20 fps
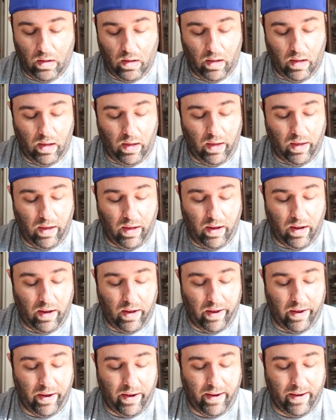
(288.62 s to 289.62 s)

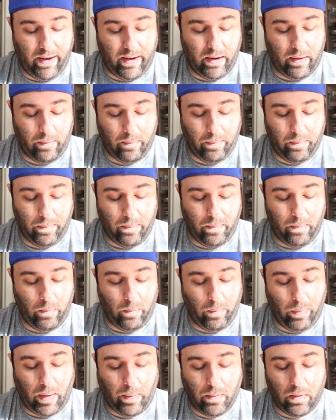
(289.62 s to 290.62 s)
And
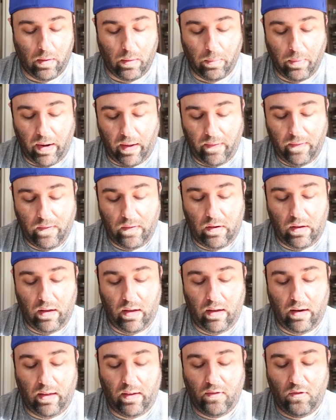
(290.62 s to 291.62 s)
people are
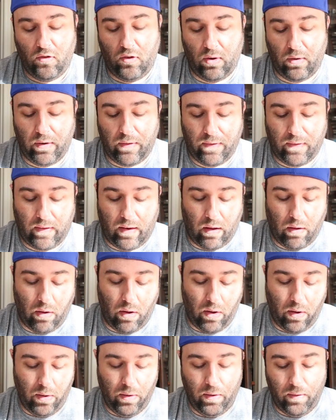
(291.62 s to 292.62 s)
arrested, and S.H.I.E.L.D. is
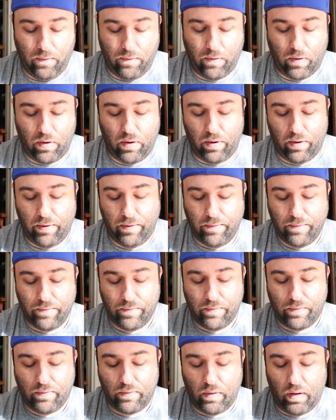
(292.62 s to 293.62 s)
now over.
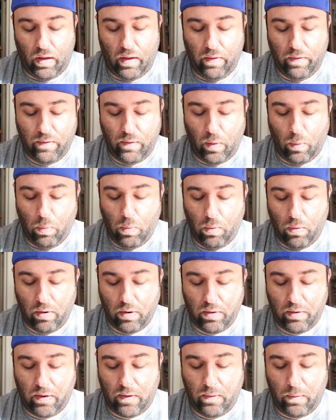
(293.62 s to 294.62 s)
And so
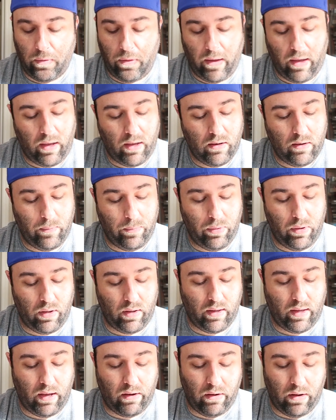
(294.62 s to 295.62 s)
Ward goes with Hand to
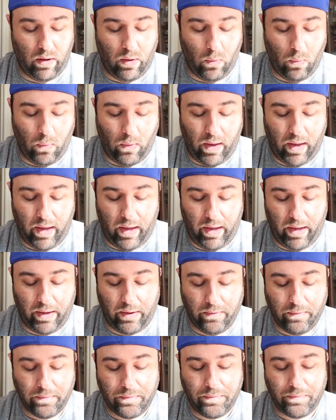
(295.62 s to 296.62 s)
put Garrett
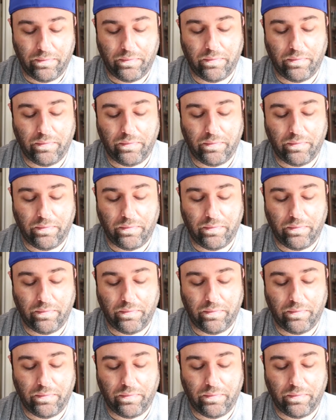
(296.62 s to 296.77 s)
away.